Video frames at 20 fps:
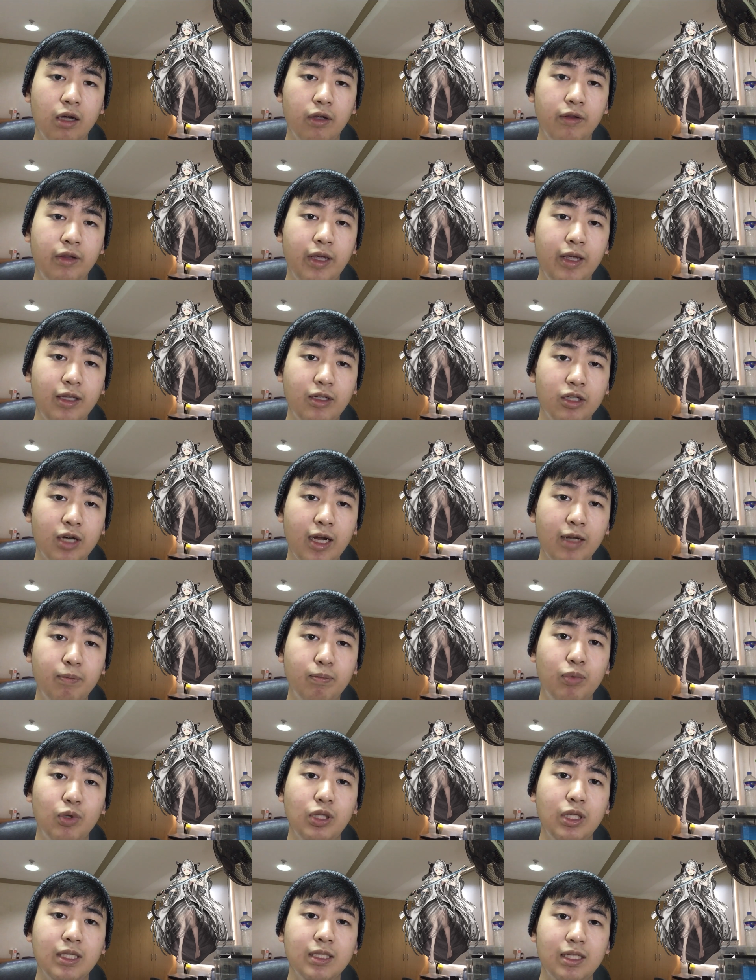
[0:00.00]
They tried
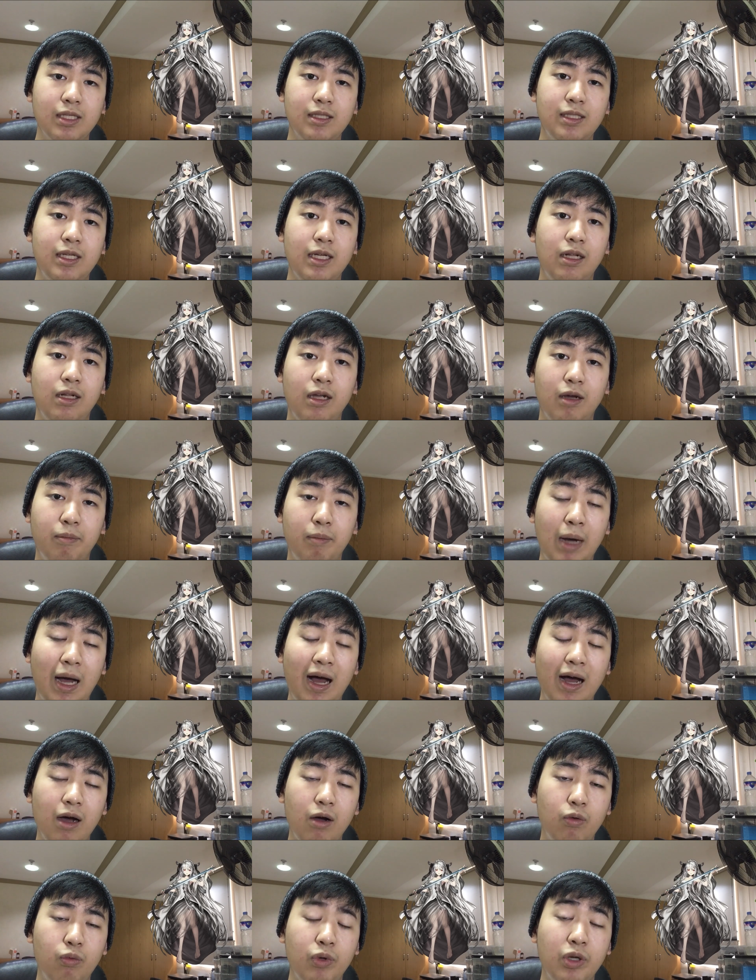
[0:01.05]
putting Cecilia back,
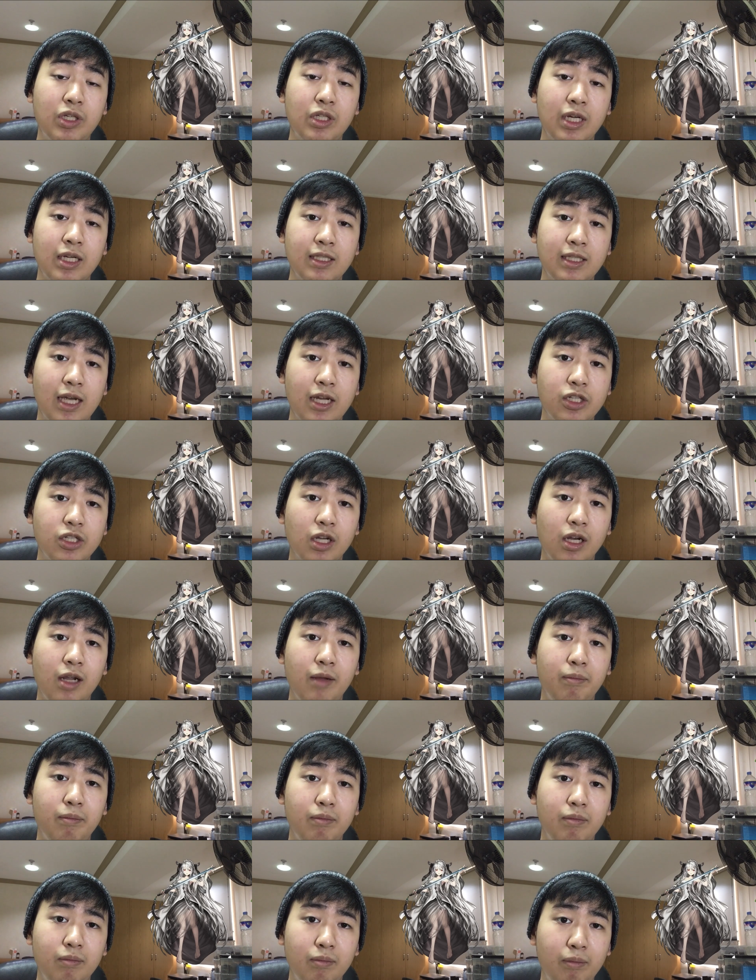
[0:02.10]
which
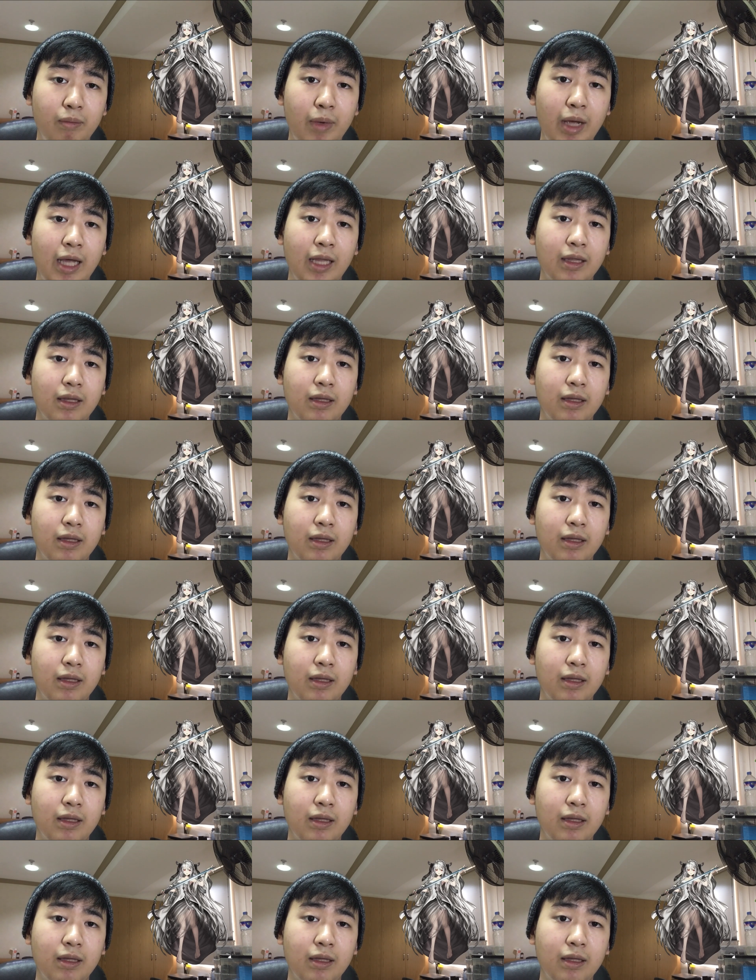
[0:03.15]
essentially meant